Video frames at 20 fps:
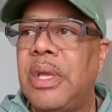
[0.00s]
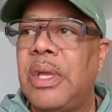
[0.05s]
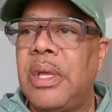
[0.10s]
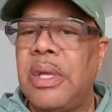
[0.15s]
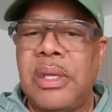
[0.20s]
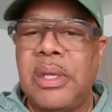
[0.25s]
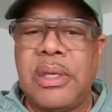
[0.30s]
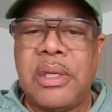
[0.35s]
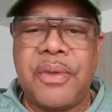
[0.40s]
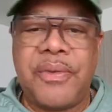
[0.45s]

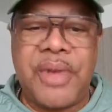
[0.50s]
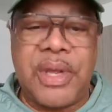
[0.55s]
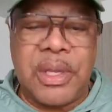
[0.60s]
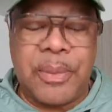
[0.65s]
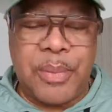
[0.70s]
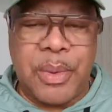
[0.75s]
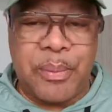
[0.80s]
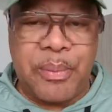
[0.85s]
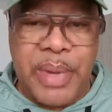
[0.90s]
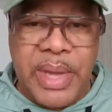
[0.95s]
develop a
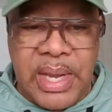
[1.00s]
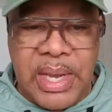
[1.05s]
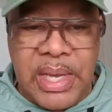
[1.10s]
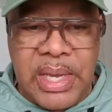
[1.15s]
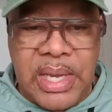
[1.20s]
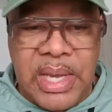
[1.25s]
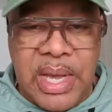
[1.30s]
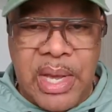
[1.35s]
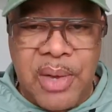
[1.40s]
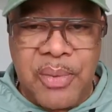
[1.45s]
bank
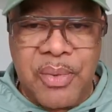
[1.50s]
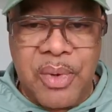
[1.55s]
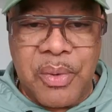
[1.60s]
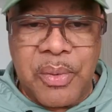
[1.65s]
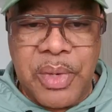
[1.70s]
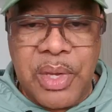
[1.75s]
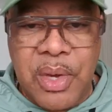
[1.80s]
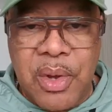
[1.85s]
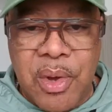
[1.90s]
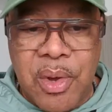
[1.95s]
account where we
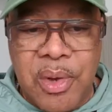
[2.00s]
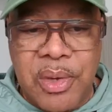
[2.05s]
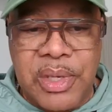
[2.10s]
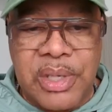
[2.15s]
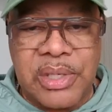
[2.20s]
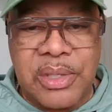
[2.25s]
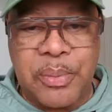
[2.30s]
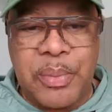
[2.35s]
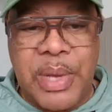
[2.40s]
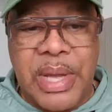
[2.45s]
all can
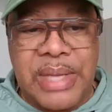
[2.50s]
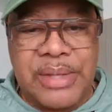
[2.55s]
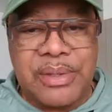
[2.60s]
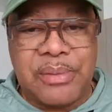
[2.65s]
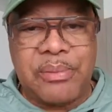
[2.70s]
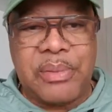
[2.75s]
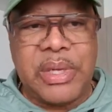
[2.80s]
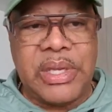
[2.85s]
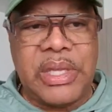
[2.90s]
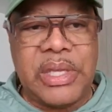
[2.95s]
deposit
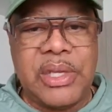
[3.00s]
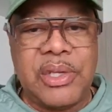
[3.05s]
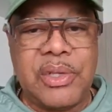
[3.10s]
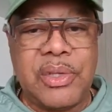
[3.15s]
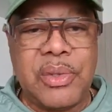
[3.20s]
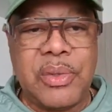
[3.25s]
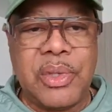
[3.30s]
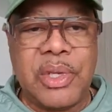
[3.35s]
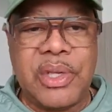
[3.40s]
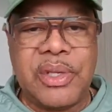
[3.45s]
money into it,
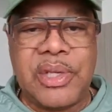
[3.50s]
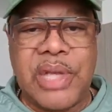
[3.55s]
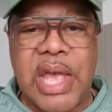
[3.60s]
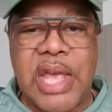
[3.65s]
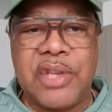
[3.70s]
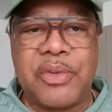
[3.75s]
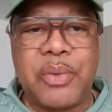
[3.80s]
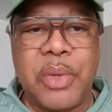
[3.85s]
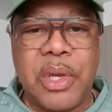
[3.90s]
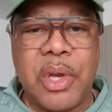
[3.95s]
and as
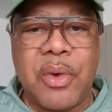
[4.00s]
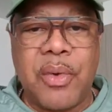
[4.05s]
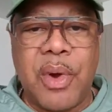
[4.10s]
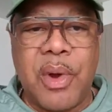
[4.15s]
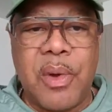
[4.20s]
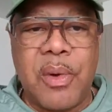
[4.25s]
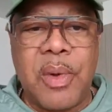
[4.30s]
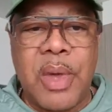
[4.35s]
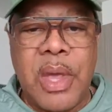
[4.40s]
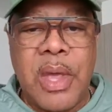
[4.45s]
we grow,
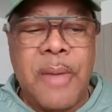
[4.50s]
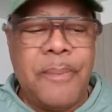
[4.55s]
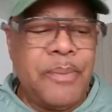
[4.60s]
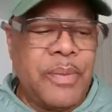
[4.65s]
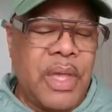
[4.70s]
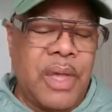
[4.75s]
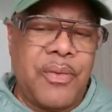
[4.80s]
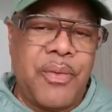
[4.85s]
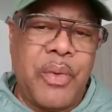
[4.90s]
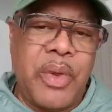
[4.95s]
if
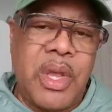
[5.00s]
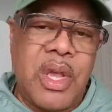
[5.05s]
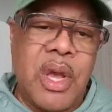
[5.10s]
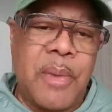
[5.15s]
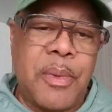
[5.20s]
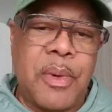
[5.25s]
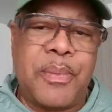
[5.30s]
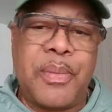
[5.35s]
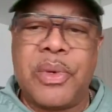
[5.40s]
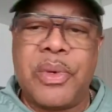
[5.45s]
we come
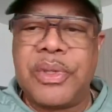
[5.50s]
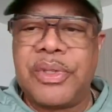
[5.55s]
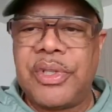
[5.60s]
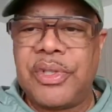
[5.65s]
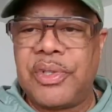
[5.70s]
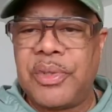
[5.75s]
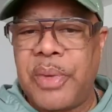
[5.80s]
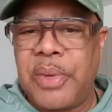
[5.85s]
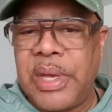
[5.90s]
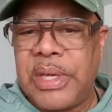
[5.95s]
upon
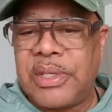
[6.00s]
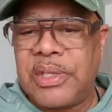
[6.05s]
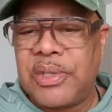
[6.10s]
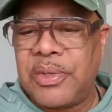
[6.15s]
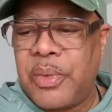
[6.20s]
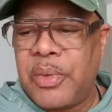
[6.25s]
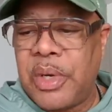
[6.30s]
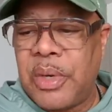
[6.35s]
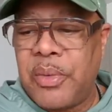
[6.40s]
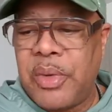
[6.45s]
situations where
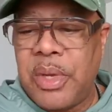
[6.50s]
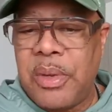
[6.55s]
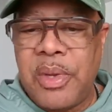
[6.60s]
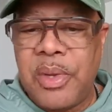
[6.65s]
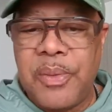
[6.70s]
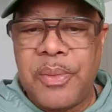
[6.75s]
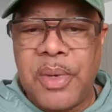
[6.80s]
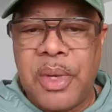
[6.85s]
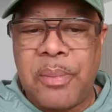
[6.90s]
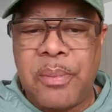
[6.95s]

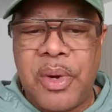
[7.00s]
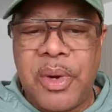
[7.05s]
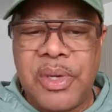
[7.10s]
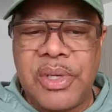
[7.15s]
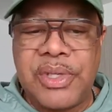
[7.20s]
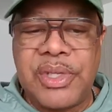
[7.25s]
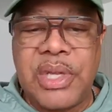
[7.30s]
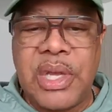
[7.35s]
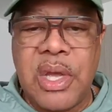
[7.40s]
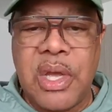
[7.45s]
emergency
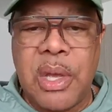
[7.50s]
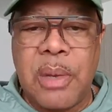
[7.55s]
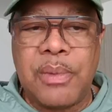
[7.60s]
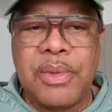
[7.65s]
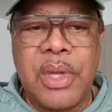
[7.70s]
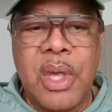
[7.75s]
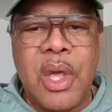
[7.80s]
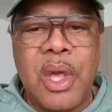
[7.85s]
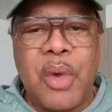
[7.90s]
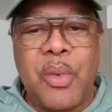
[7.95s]
comes,
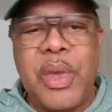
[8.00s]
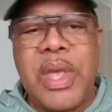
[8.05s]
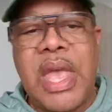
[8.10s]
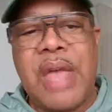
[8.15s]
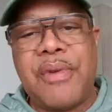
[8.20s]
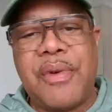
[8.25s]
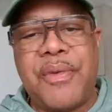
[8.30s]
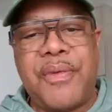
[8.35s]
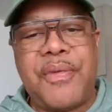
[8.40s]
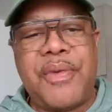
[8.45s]
we have a
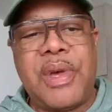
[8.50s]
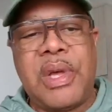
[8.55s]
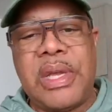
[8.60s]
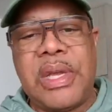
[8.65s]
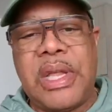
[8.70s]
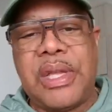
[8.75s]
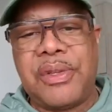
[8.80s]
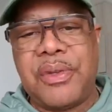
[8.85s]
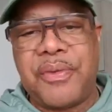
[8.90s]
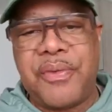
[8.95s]
fund as a
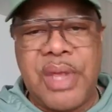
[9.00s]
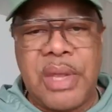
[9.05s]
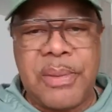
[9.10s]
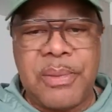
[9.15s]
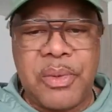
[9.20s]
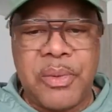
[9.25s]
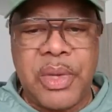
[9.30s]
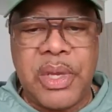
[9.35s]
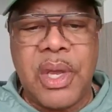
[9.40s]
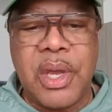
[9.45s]
family we
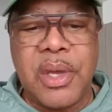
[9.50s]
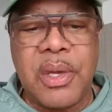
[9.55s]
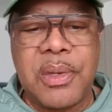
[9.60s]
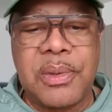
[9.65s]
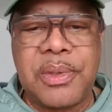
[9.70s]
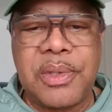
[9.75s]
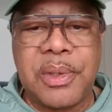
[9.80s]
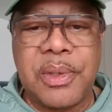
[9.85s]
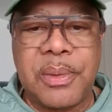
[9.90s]
can go to.